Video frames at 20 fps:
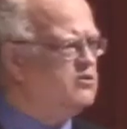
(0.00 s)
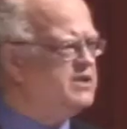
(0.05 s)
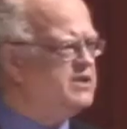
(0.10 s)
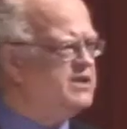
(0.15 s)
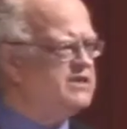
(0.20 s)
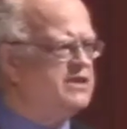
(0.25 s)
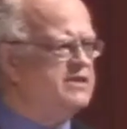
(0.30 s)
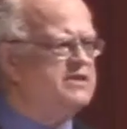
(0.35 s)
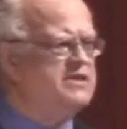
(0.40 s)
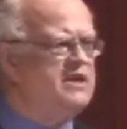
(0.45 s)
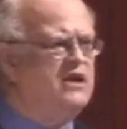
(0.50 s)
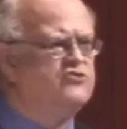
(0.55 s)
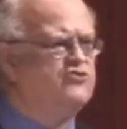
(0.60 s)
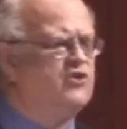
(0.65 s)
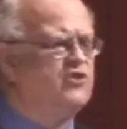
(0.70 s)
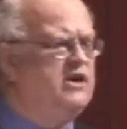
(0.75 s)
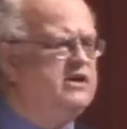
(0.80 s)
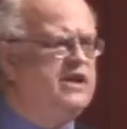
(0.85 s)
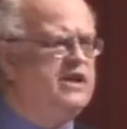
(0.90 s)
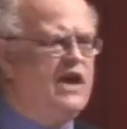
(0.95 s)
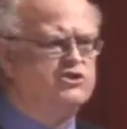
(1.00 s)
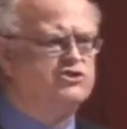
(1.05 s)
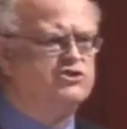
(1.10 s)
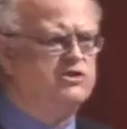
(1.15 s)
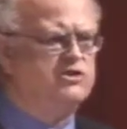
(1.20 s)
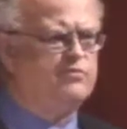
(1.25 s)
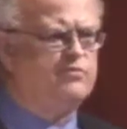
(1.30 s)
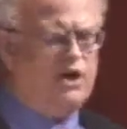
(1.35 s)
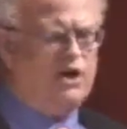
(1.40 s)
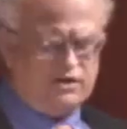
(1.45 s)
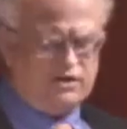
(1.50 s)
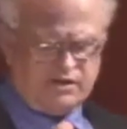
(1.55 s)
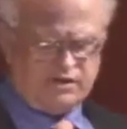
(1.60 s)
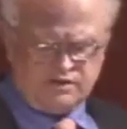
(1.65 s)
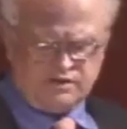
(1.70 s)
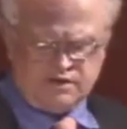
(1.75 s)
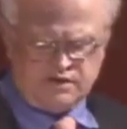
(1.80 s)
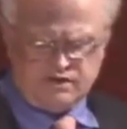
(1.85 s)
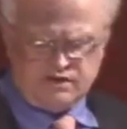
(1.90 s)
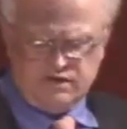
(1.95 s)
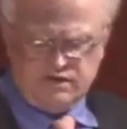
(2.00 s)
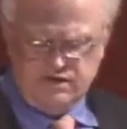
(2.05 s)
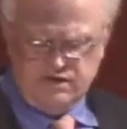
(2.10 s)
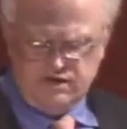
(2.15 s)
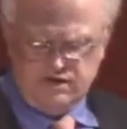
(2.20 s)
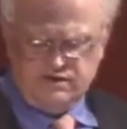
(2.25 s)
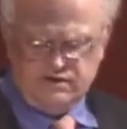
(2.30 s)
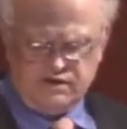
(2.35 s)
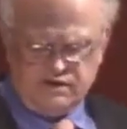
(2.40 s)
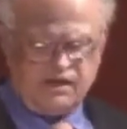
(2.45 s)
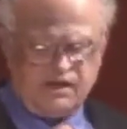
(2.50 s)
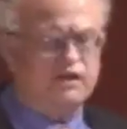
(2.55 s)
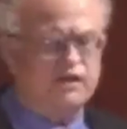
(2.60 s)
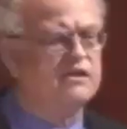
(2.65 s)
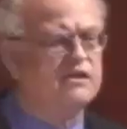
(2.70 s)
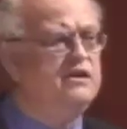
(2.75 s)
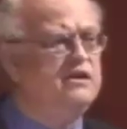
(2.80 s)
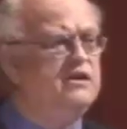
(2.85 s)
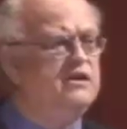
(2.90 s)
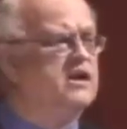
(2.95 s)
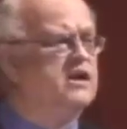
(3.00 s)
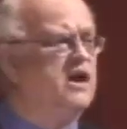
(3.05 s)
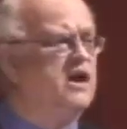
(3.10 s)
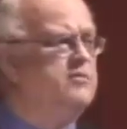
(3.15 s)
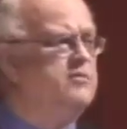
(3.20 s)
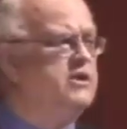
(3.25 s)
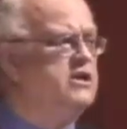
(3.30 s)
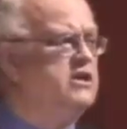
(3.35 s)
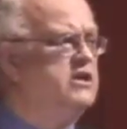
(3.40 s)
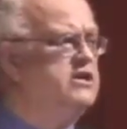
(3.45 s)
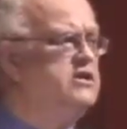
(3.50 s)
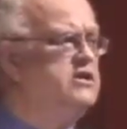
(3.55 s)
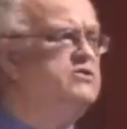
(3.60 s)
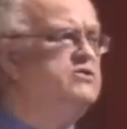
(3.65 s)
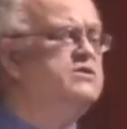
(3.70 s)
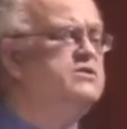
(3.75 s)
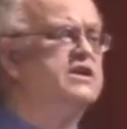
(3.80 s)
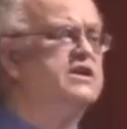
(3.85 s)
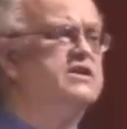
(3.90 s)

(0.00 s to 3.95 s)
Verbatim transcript: this is not transactional processing in the sense that it's commonly used.